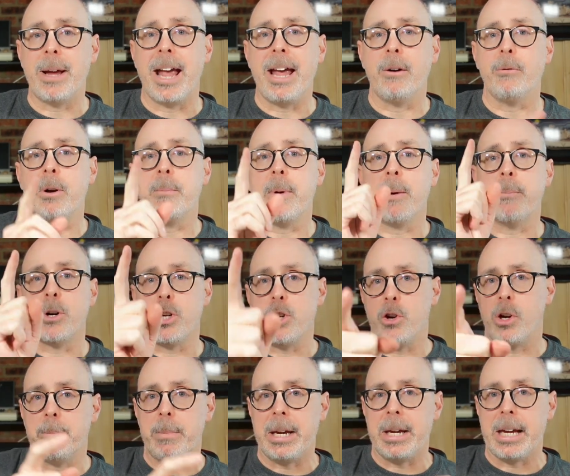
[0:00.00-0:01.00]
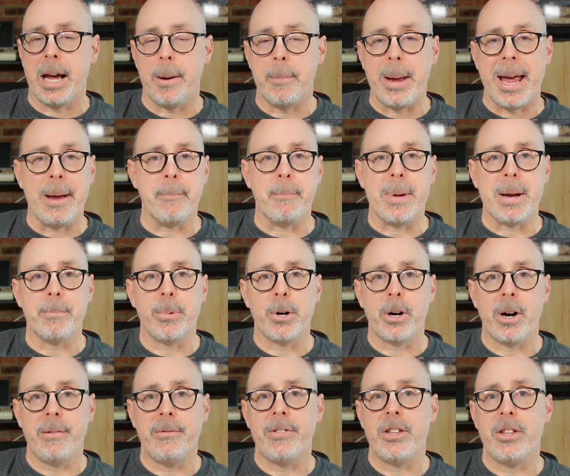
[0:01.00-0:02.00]
And remember, you can become a
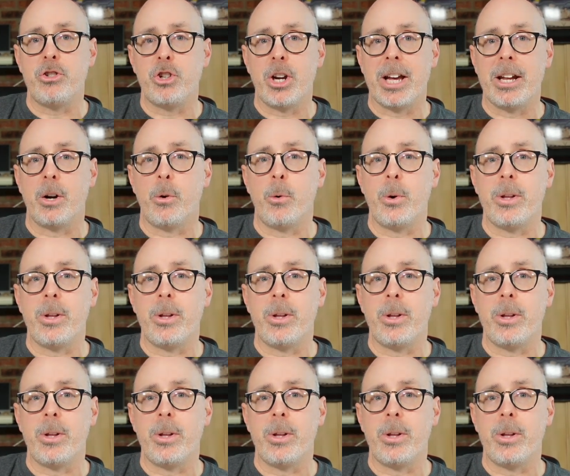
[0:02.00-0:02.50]
member of the channel